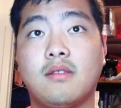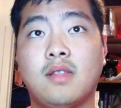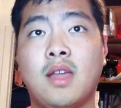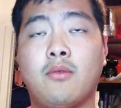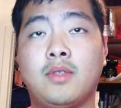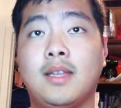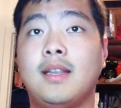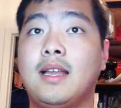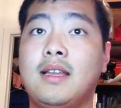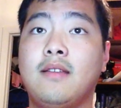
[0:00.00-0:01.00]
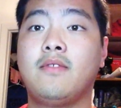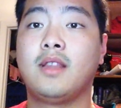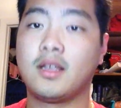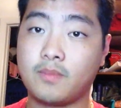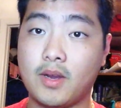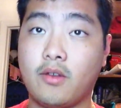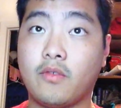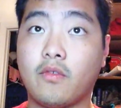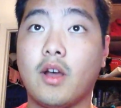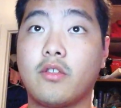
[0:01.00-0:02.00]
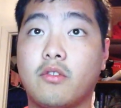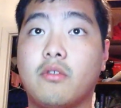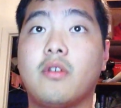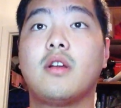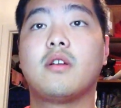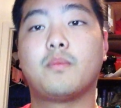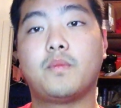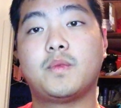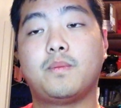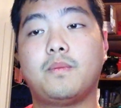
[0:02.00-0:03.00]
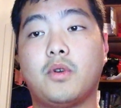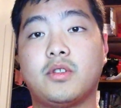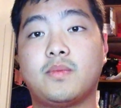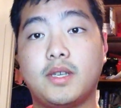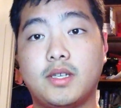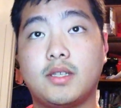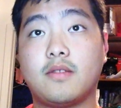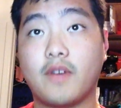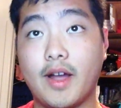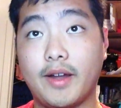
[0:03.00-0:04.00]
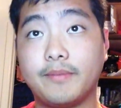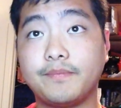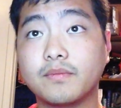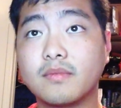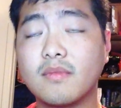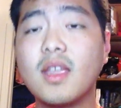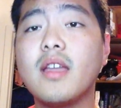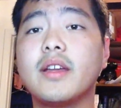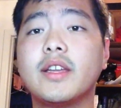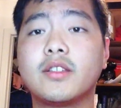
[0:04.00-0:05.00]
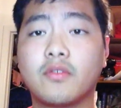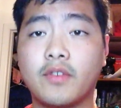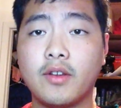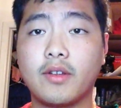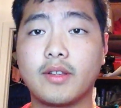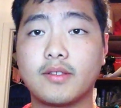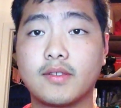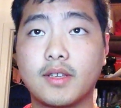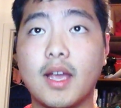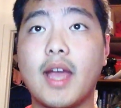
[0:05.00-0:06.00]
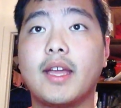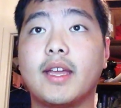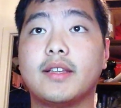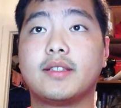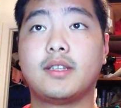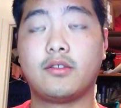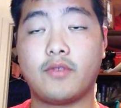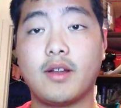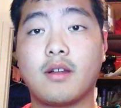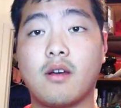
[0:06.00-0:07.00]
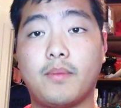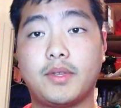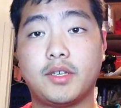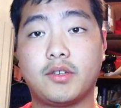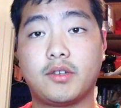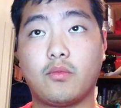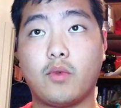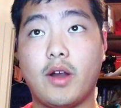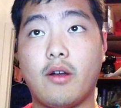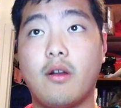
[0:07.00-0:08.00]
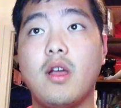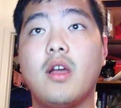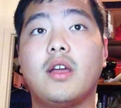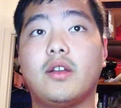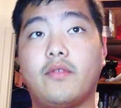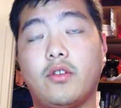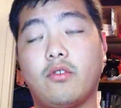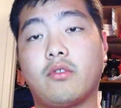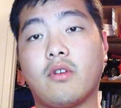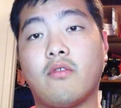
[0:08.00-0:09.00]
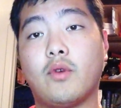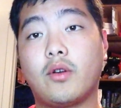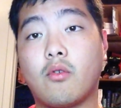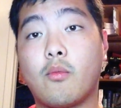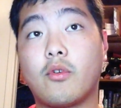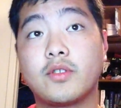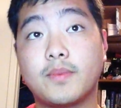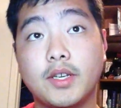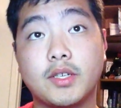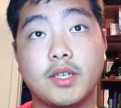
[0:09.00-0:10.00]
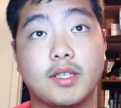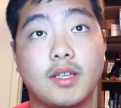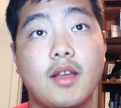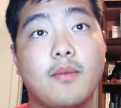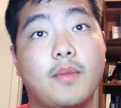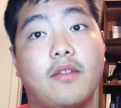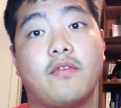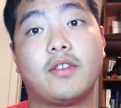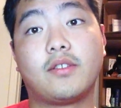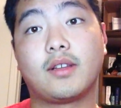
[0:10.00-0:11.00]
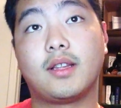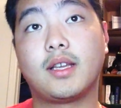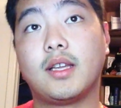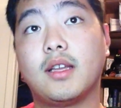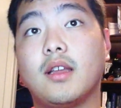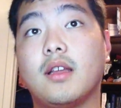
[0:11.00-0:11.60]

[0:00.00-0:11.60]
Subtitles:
they will then leave less berries for other bird species to find. Interference is the direct competition where individuals of one or more species may physically